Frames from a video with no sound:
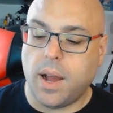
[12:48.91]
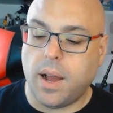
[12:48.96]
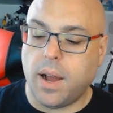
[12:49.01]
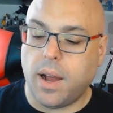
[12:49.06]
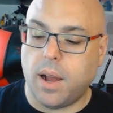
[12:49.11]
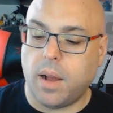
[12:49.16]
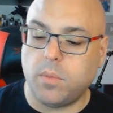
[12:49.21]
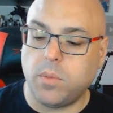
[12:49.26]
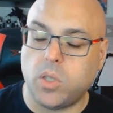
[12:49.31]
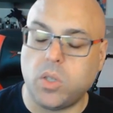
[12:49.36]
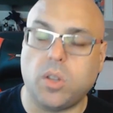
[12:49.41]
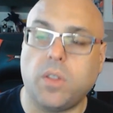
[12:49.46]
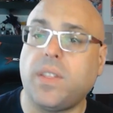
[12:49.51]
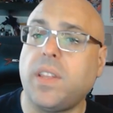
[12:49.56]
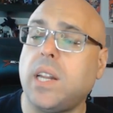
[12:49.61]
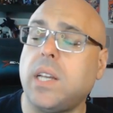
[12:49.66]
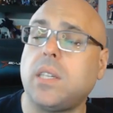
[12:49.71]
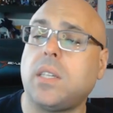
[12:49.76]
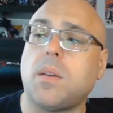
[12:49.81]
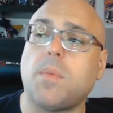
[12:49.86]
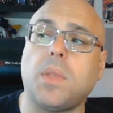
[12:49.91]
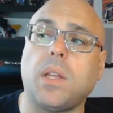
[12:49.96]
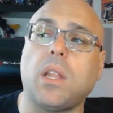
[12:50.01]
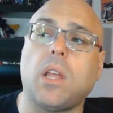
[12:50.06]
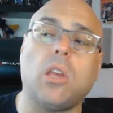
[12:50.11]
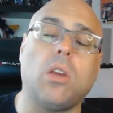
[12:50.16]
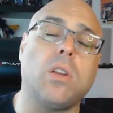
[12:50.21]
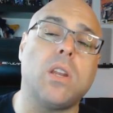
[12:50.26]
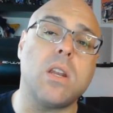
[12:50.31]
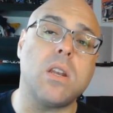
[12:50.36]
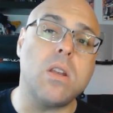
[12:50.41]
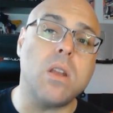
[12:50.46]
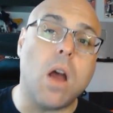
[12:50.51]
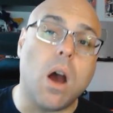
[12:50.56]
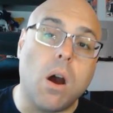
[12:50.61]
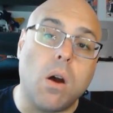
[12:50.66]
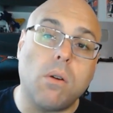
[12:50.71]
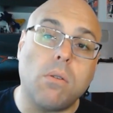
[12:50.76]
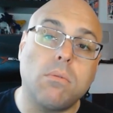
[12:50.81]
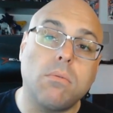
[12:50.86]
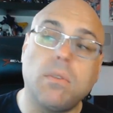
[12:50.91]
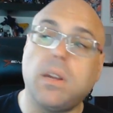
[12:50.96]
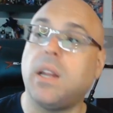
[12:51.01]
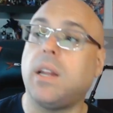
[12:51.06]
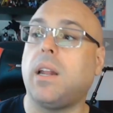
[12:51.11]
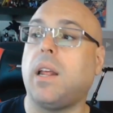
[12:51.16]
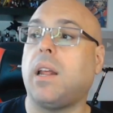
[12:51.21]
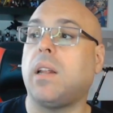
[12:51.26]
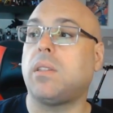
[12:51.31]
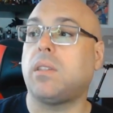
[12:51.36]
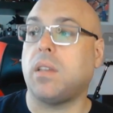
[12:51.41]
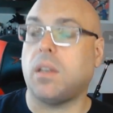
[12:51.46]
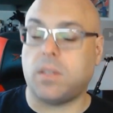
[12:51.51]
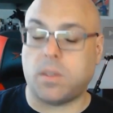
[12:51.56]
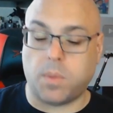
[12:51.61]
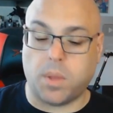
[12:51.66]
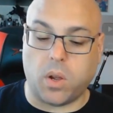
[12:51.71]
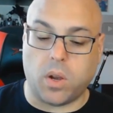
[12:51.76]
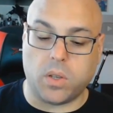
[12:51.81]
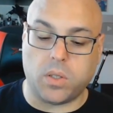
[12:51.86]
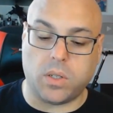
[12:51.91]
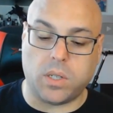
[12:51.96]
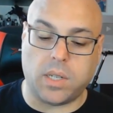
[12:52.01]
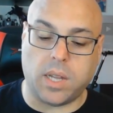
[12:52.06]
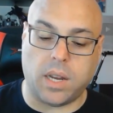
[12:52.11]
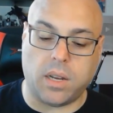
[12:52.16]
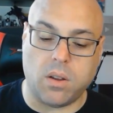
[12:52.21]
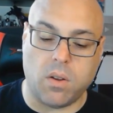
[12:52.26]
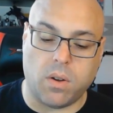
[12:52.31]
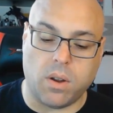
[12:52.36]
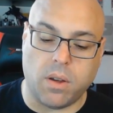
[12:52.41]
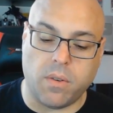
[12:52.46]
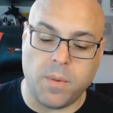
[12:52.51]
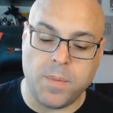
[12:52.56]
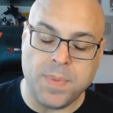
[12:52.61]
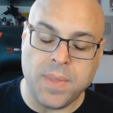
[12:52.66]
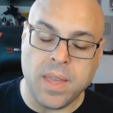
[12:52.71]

So that is something that you didn't know. It's something also to take note of.